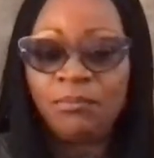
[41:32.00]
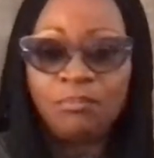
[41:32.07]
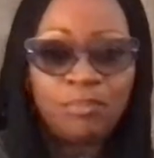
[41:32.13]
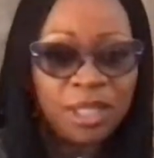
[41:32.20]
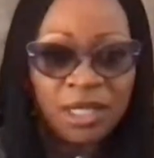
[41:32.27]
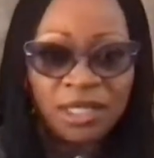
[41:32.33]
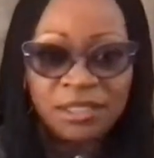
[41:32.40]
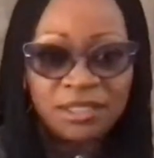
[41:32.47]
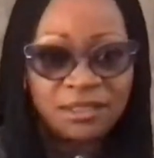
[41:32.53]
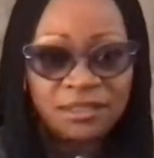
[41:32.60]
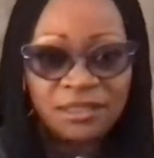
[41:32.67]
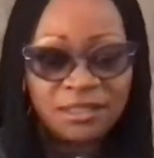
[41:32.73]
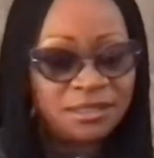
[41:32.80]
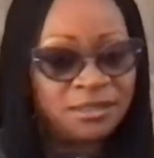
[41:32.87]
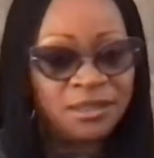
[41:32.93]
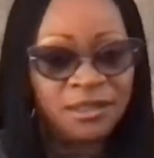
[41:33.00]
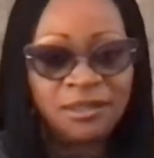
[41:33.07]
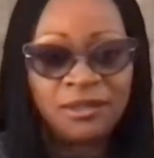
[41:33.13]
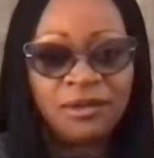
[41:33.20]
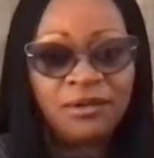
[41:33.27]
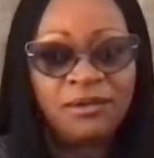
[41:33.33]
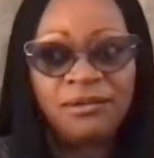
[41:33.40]
Blood is
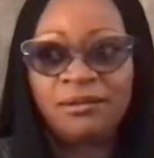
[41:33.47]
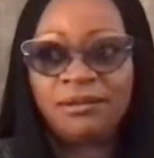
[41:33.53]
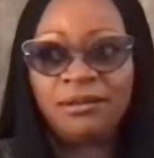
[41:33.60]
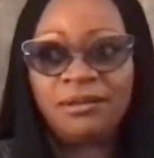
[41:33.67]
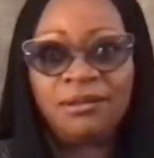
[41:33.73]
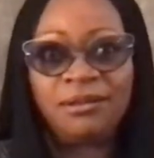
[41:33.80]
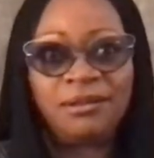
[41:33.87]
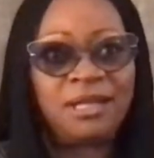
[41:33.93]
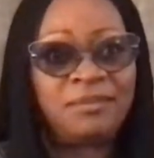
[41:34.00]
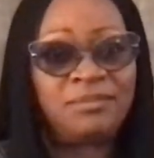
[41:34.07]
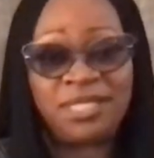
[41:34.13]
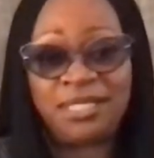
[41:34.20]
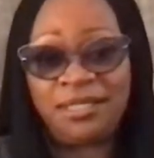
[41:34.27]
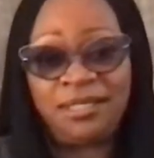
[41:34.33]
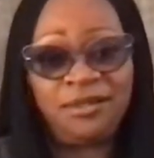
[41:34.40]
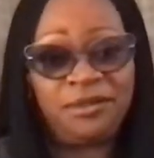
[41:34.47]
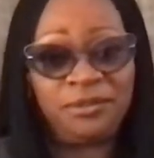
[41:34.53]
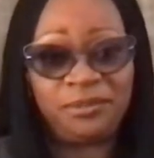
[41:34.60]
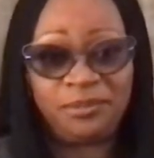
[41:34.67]
not, I'm telling you,